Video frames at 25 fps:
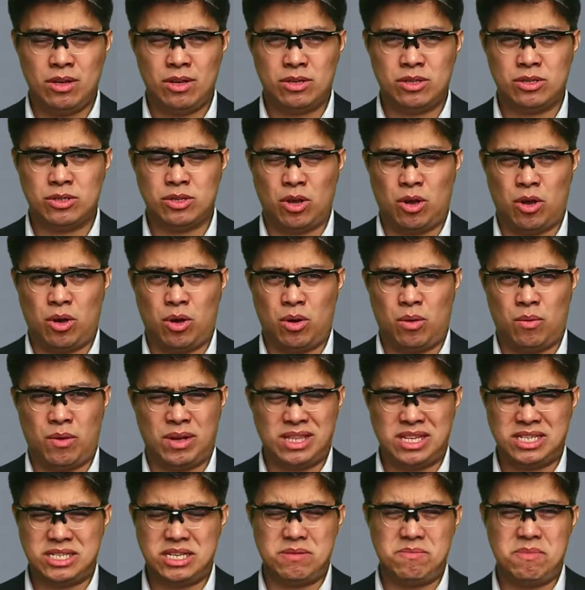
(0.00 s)
So what
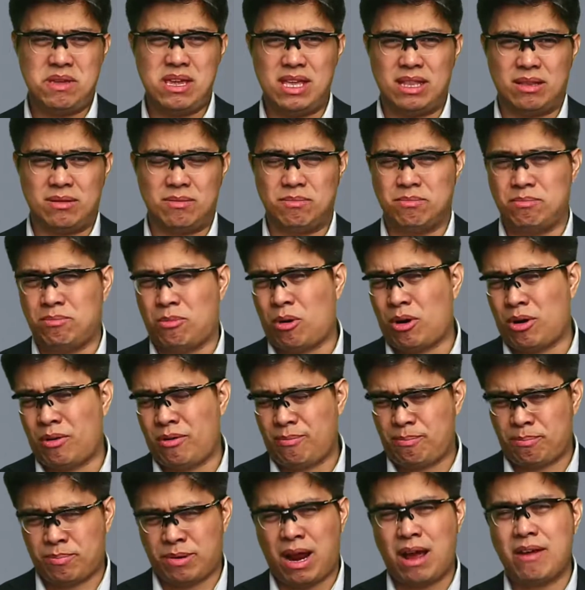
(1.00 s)
does it mean? More
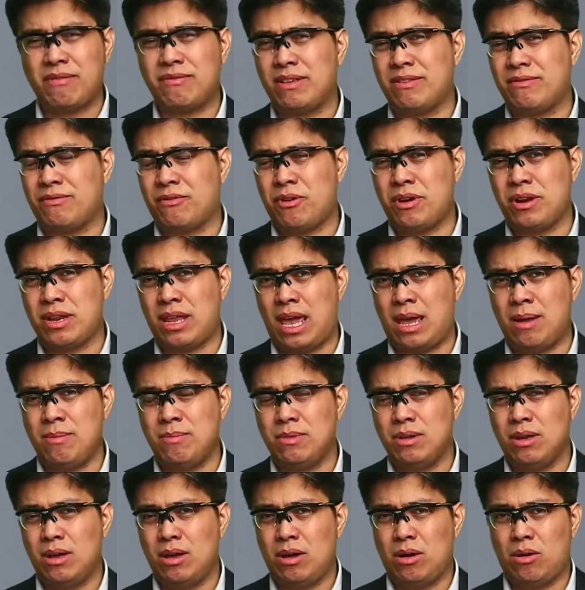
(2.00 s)
profit for them
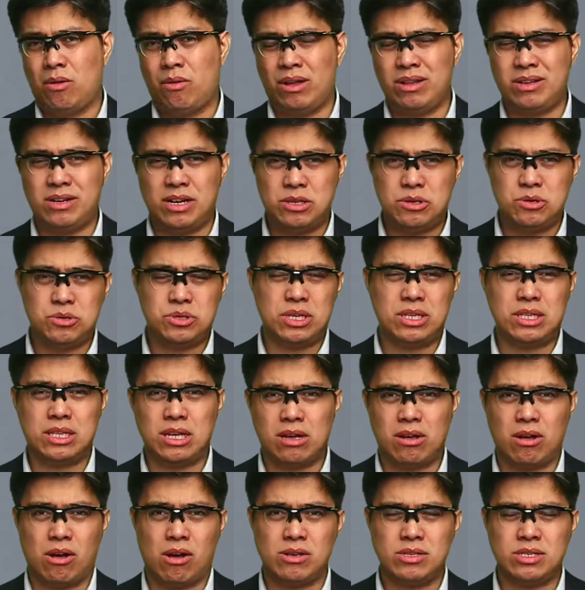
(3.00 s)
while reducing the
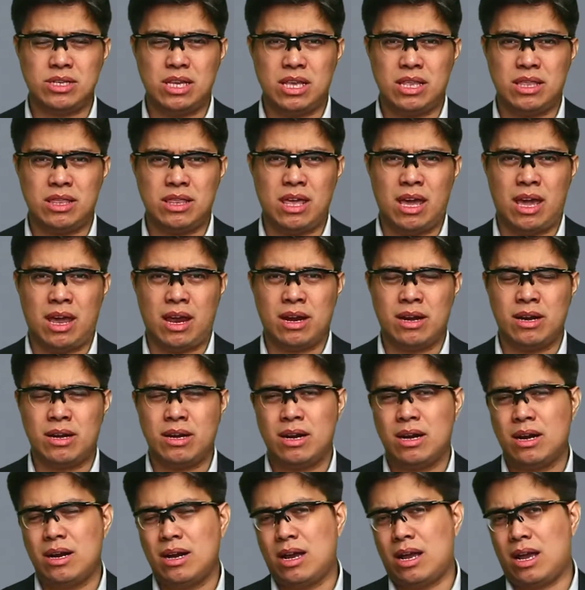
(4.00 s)
cost in their
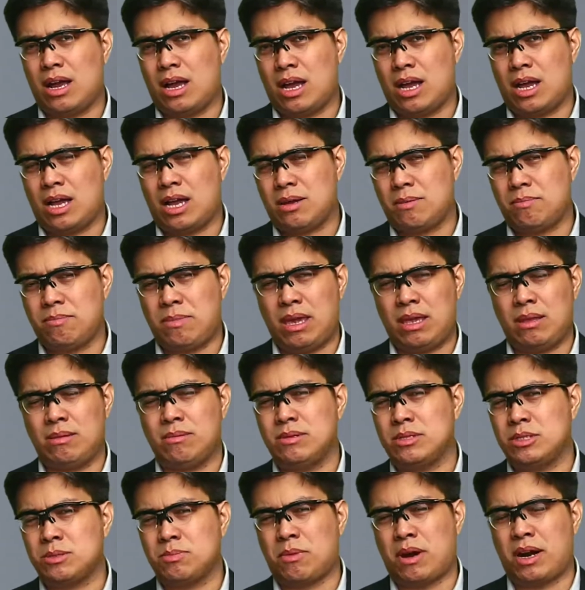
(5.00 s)
main
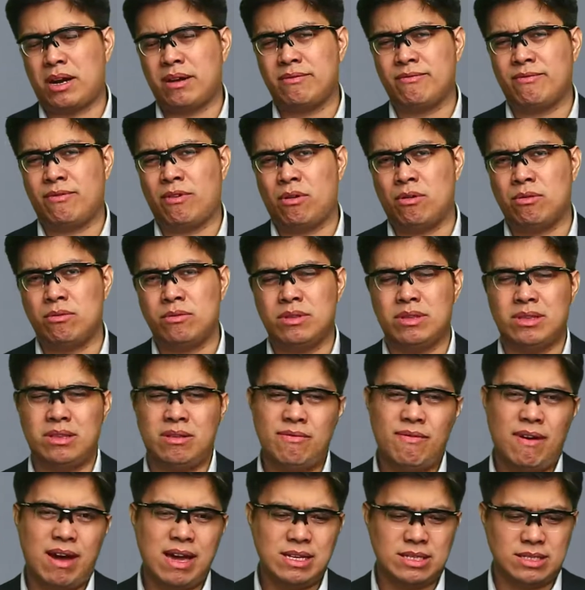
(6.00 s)
smartphone
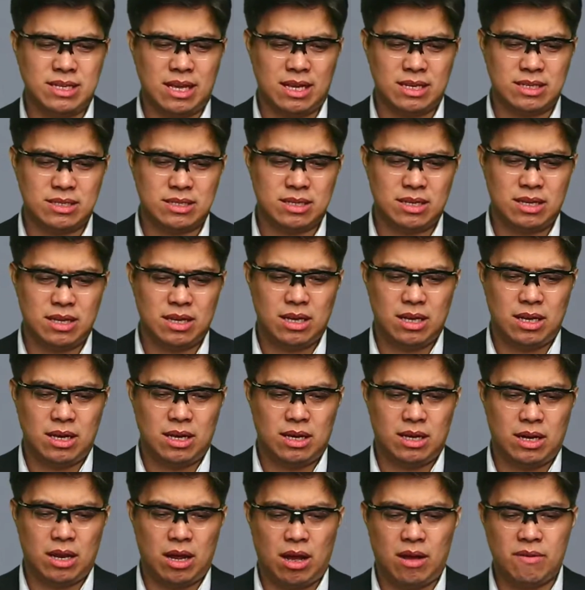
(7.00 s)
devices.
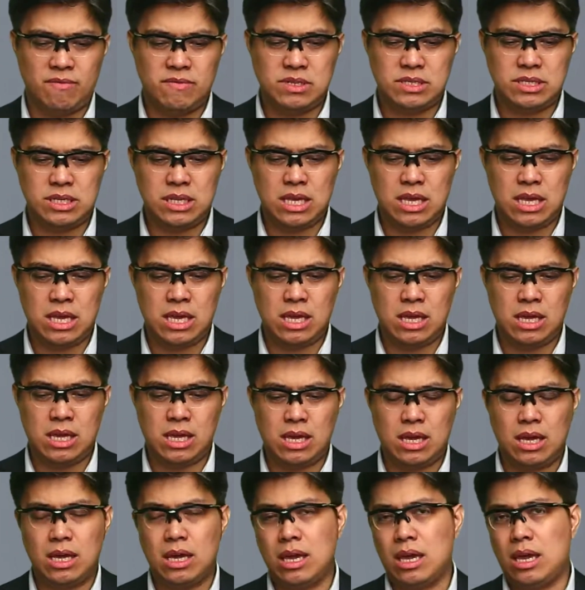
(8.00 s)
Now, obviously,
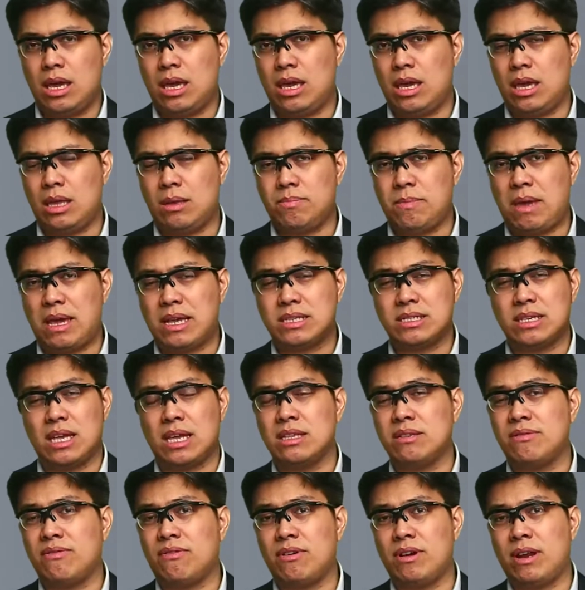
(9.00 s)
it makes
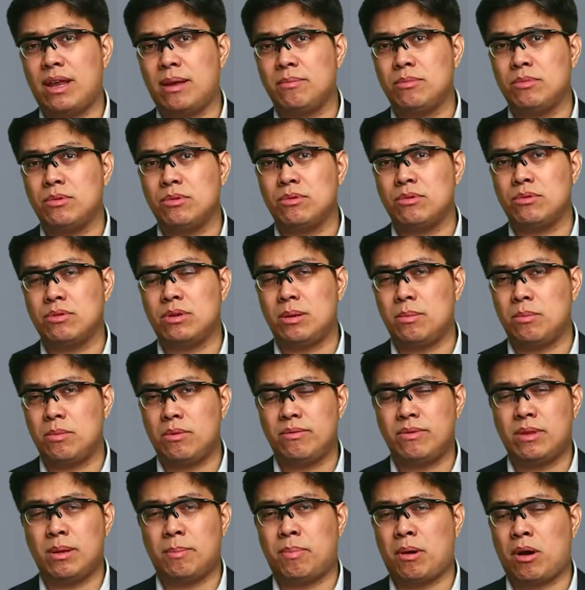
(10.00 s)
sense for them to
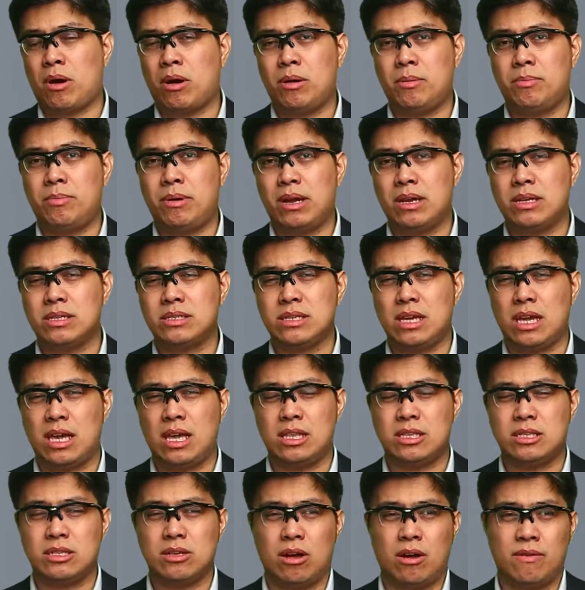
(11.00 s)
remove the power brick
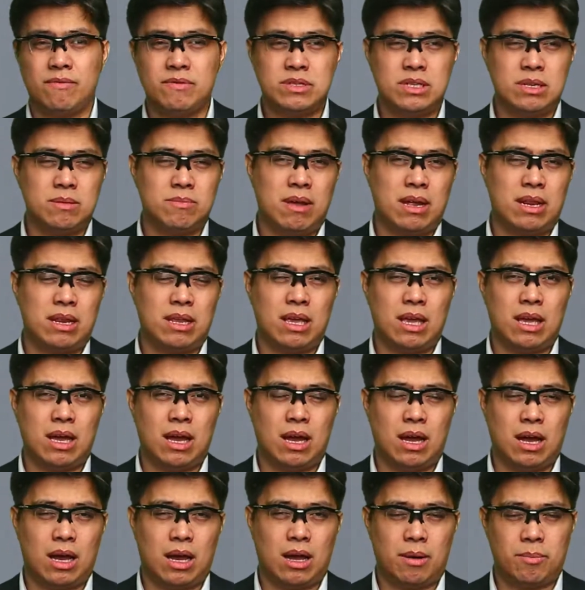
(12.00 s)
since obviously many
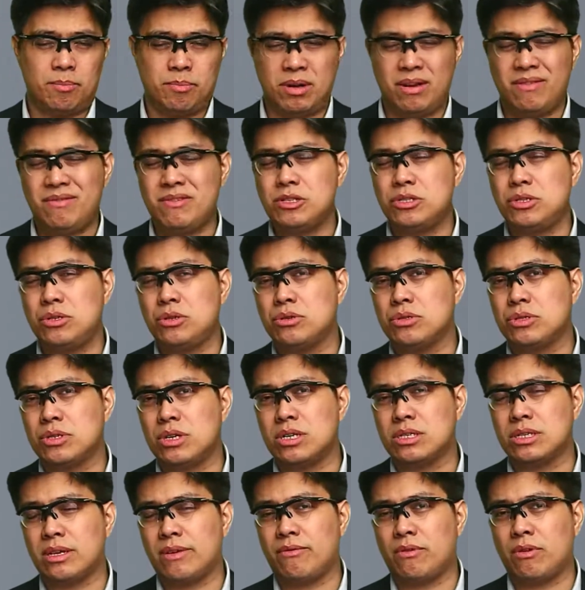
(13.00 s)
previous
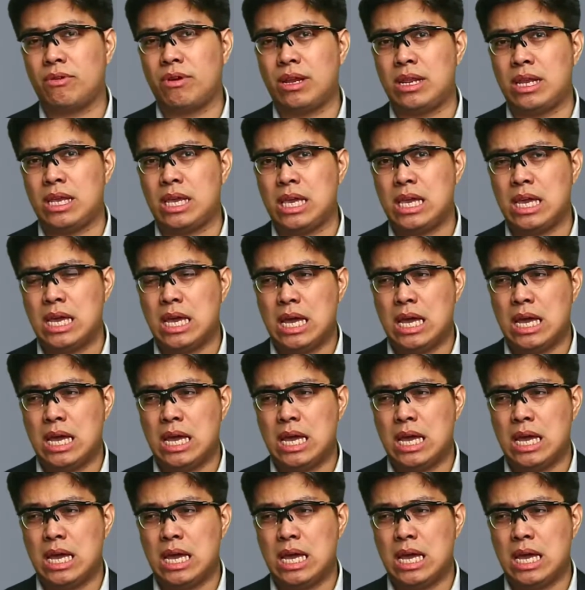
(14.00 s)
users have already